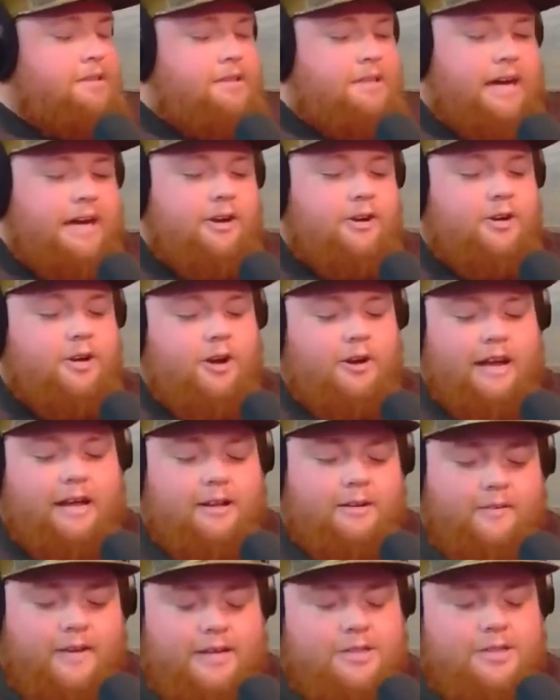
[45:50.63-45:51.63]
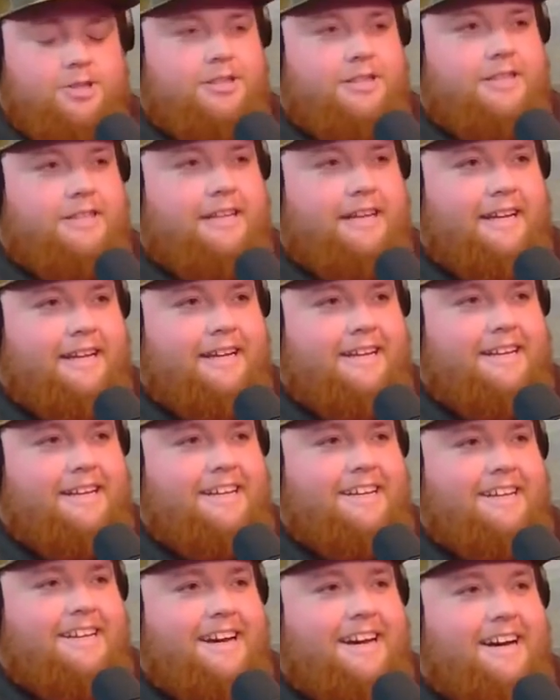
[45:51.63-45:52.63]
know you go to Elevation, and
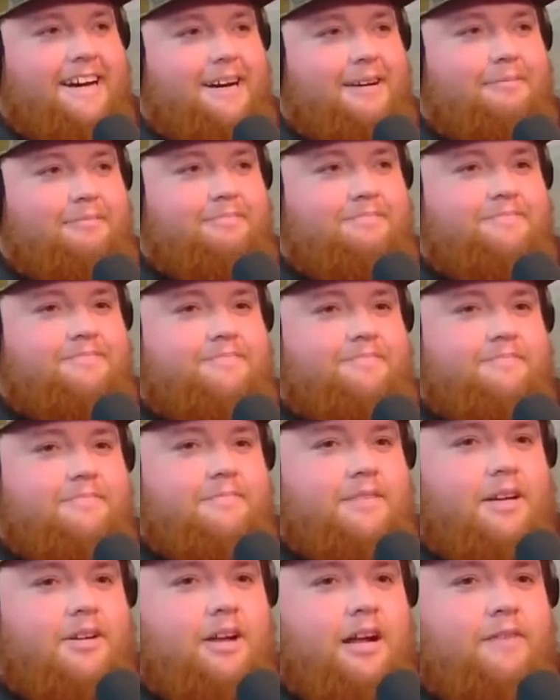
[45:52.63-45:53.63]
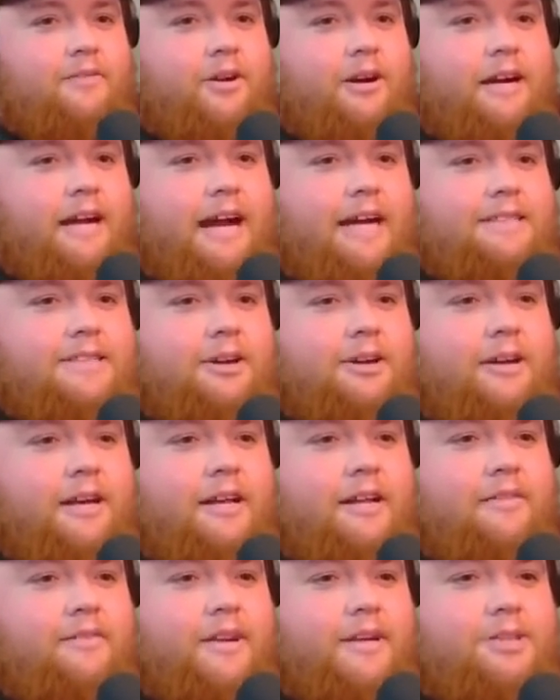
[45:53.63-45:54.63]
a lot of our guys go to
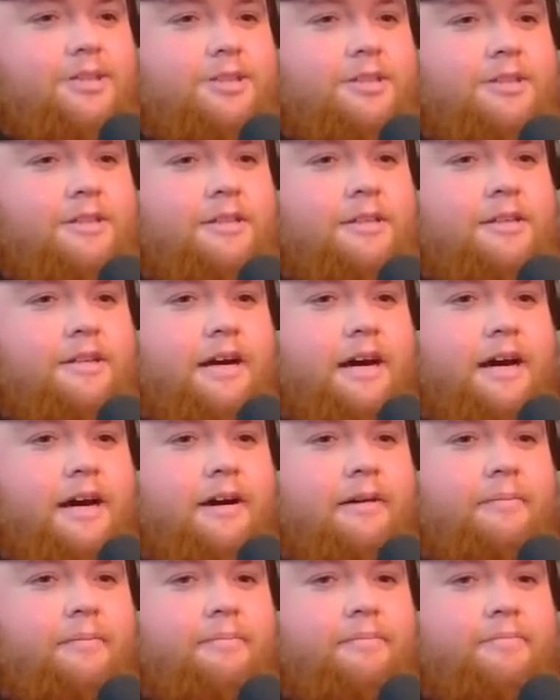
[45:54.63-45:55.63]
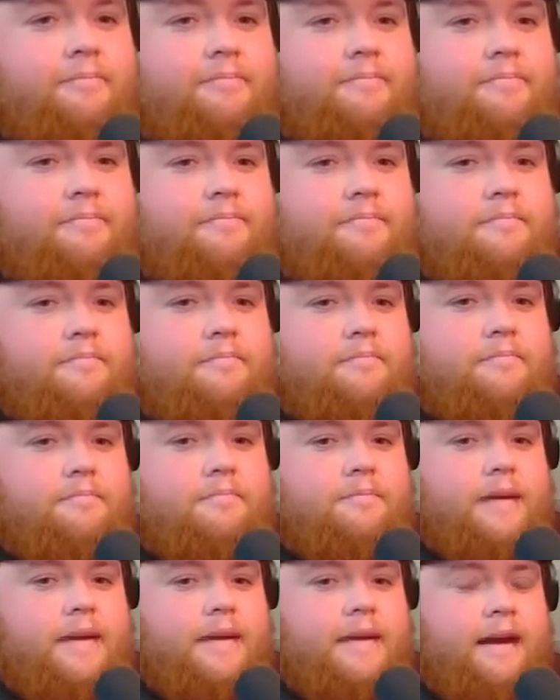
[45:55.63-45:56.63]
Elevation,
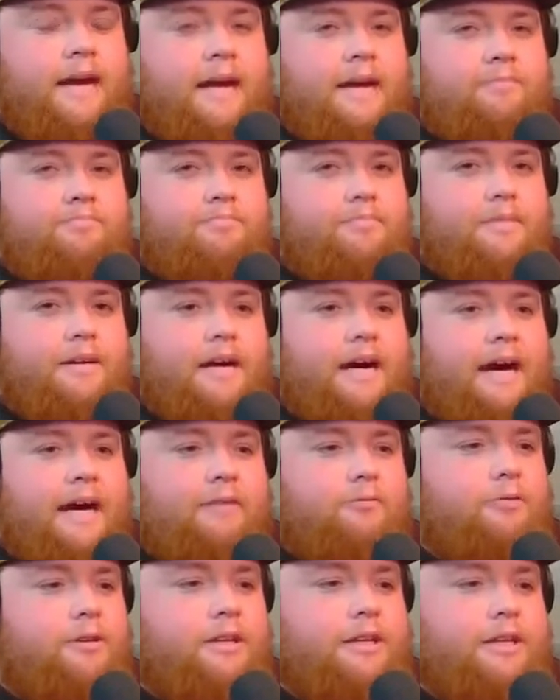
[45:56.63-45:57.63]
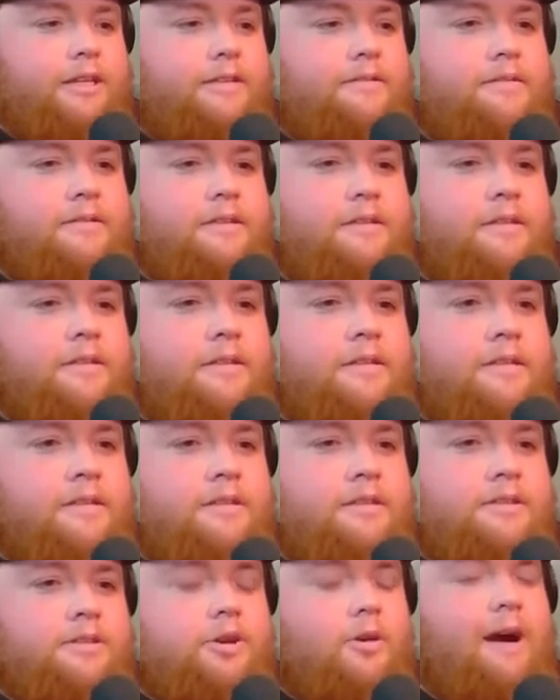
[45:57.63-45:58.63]
and I really
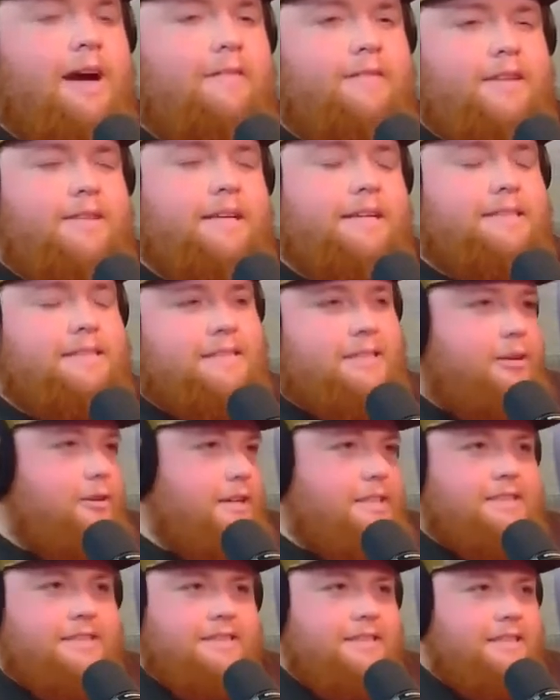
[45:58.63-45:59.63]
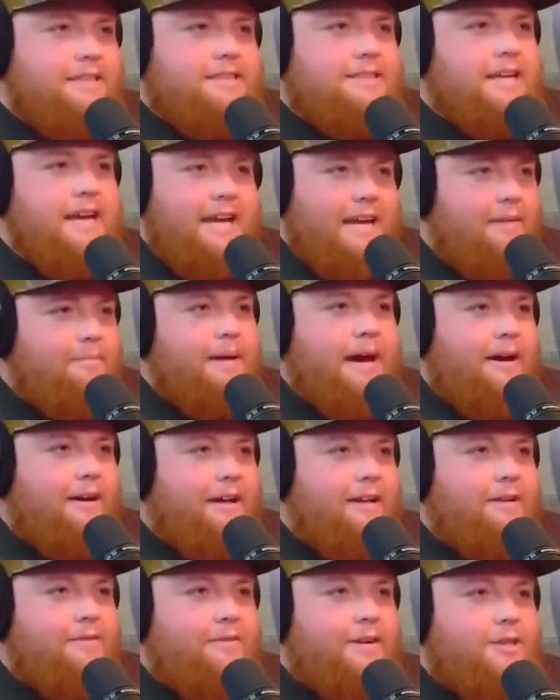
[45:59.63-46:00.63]
don't have anything seriously to say
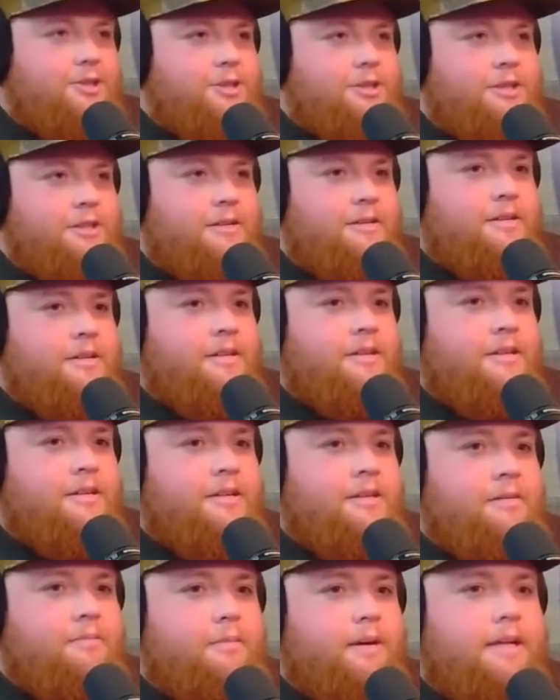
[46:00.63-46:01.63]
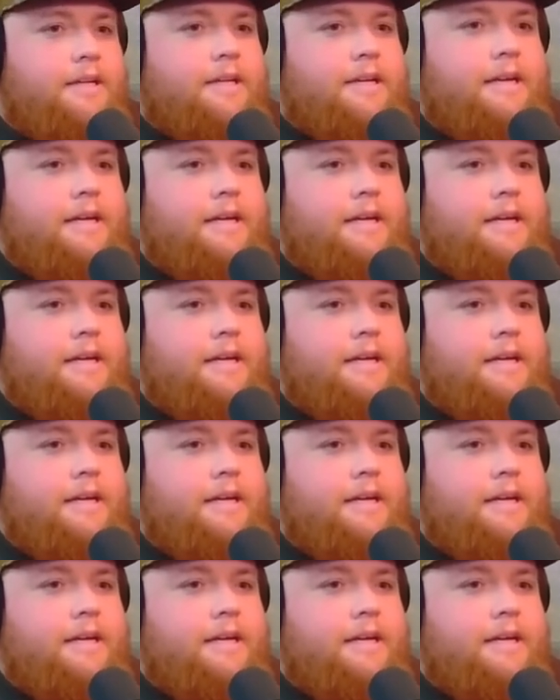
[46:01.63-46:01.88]
about Elevation, but